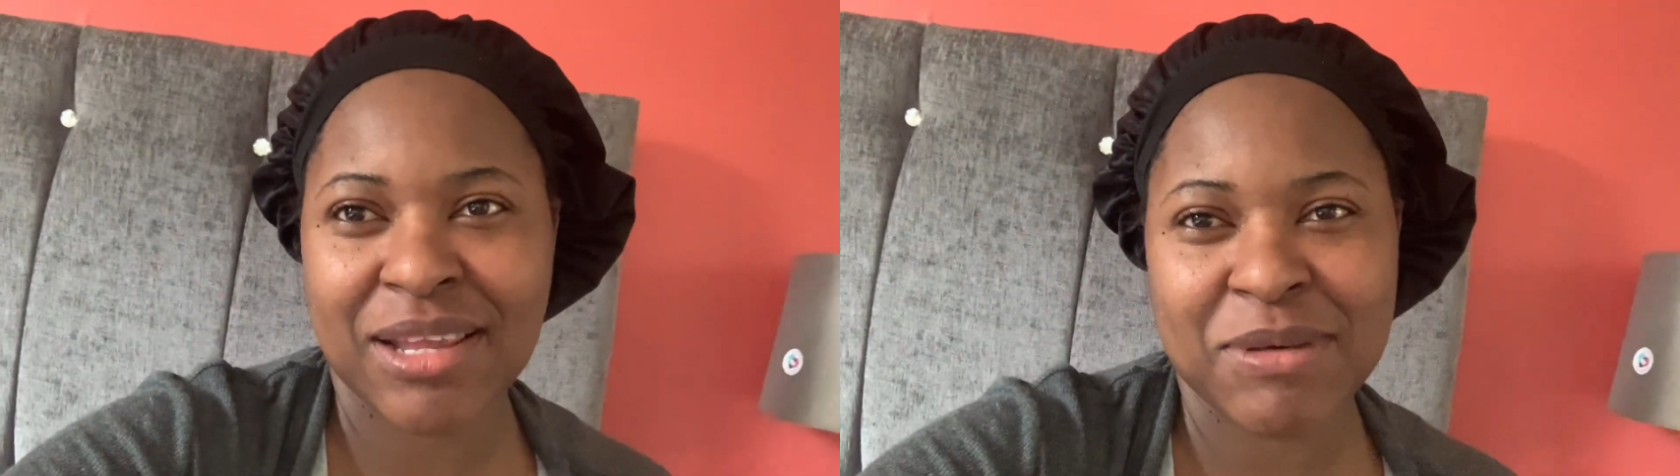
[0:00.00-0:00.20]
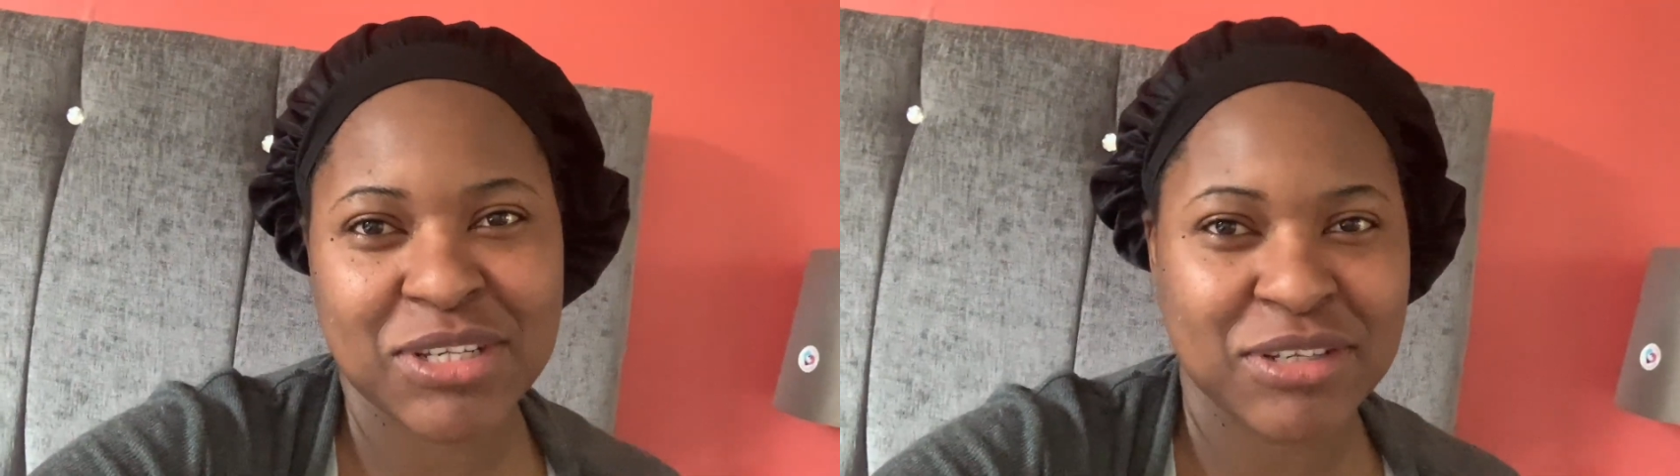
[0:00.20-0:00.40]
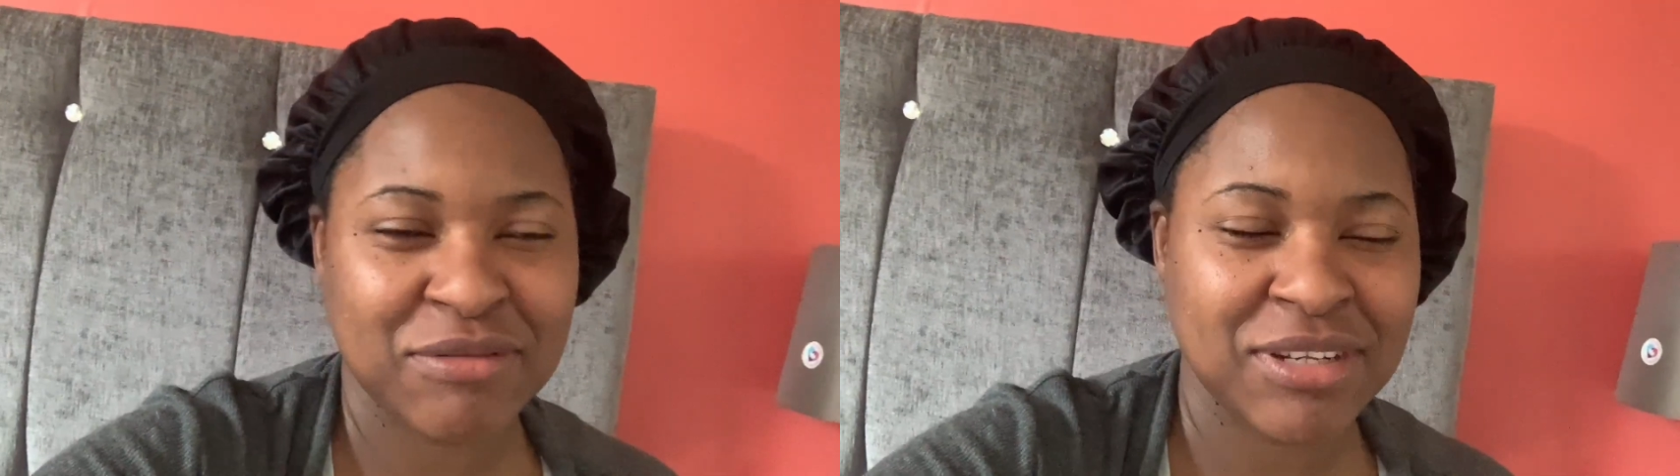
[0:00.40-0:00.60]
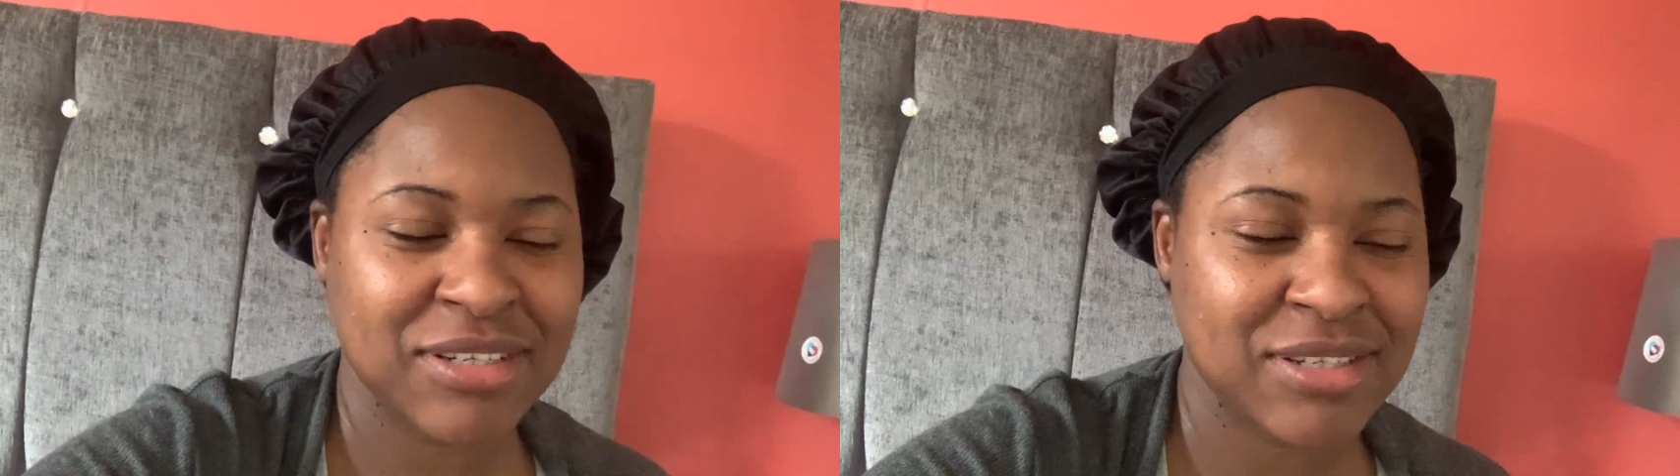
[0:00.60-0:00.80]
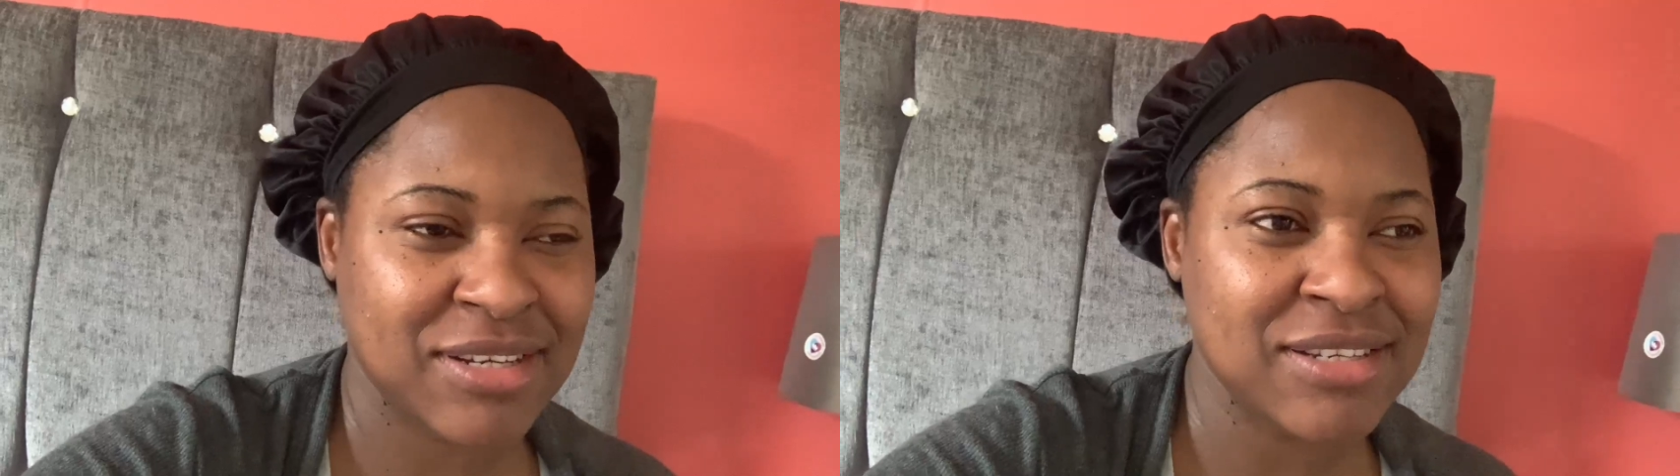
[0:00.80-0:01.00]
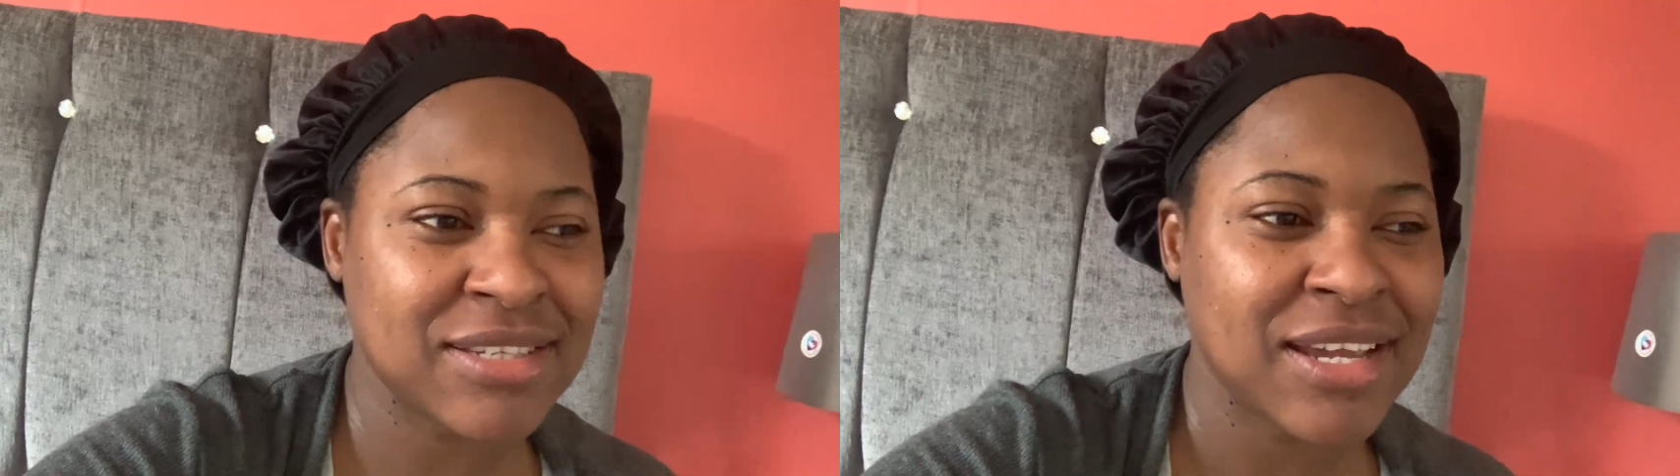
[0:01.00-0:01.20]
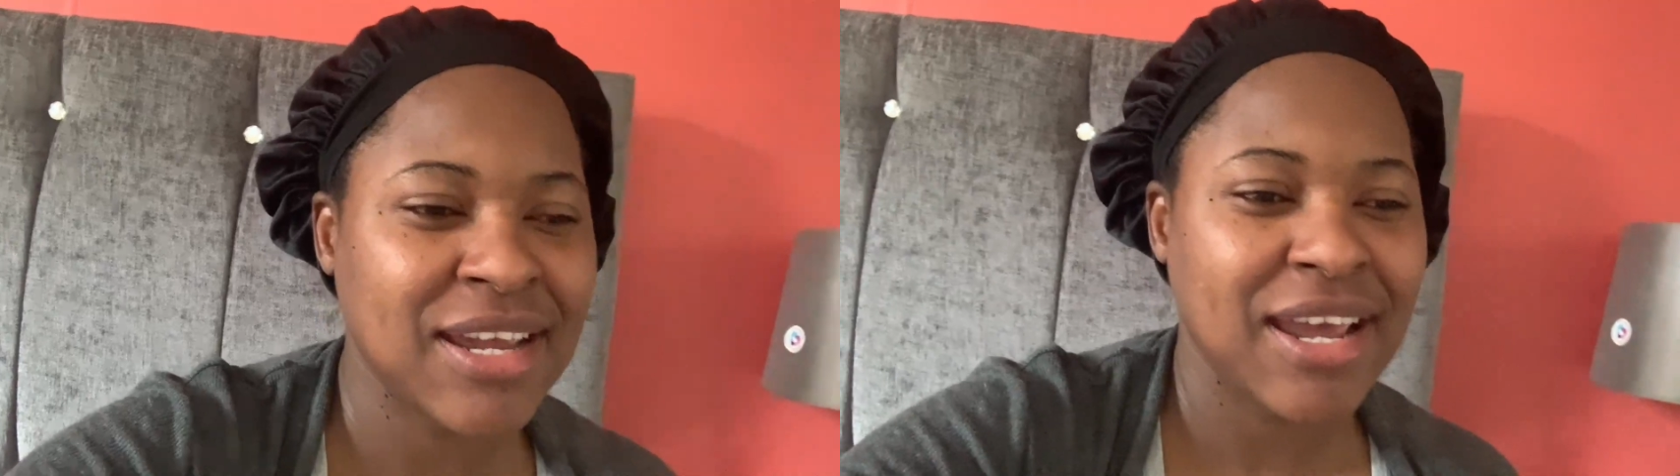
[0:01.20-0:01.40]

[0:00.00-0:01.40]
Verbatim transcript: let me just finish this.